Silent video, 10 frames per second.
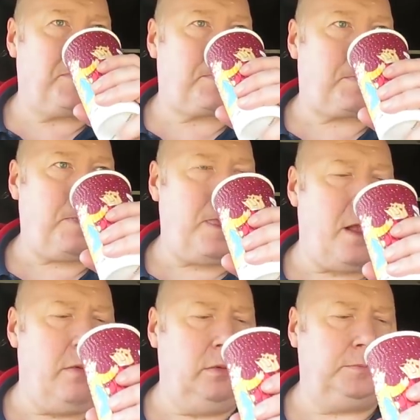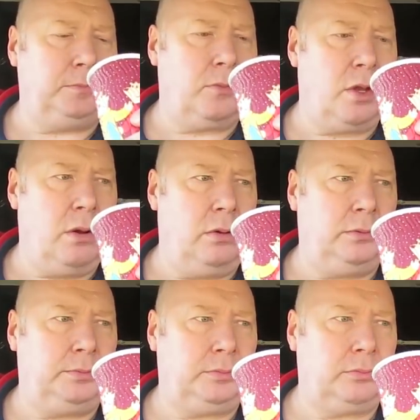
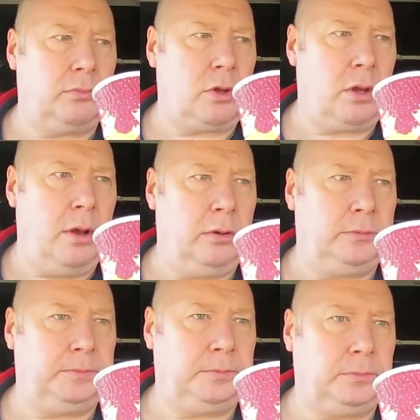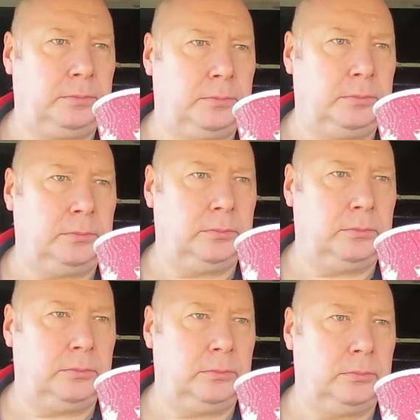
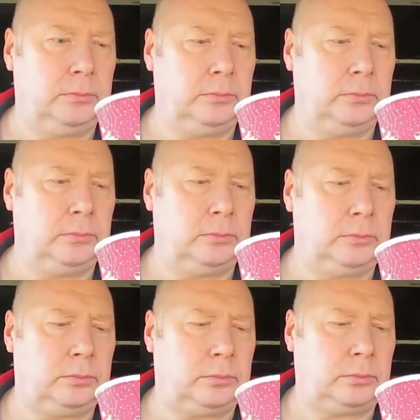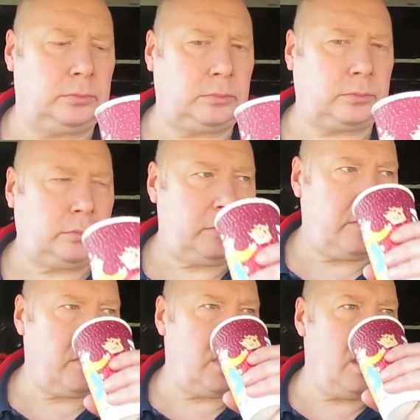
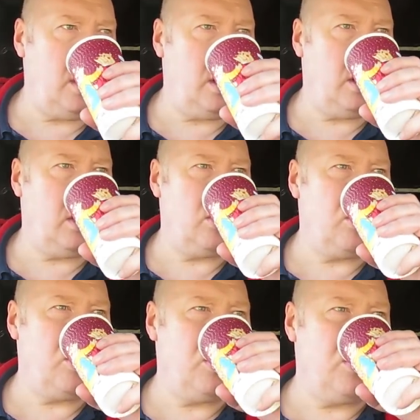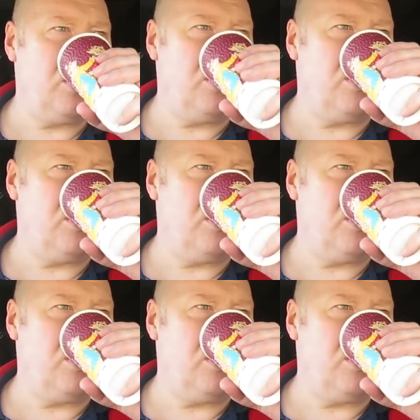(silence)